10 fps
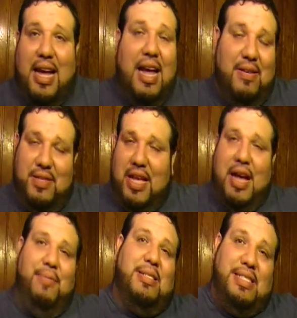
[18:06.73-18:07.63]
Like,
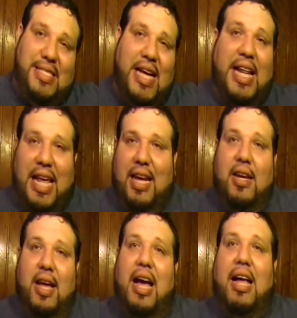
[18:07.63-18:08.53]
I was studying.
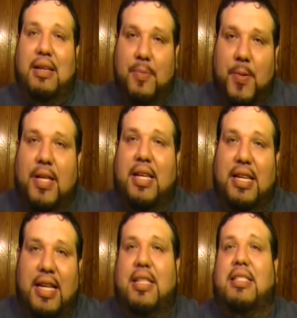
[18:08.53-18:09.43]
I really
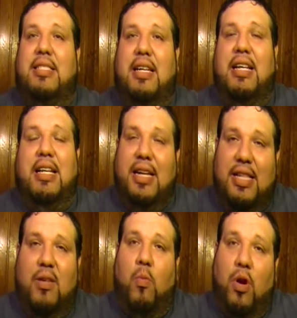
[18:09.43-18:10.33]
did the studying. I
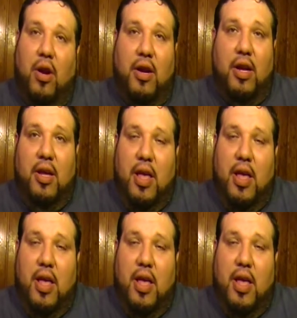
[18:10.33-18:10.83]
did the work.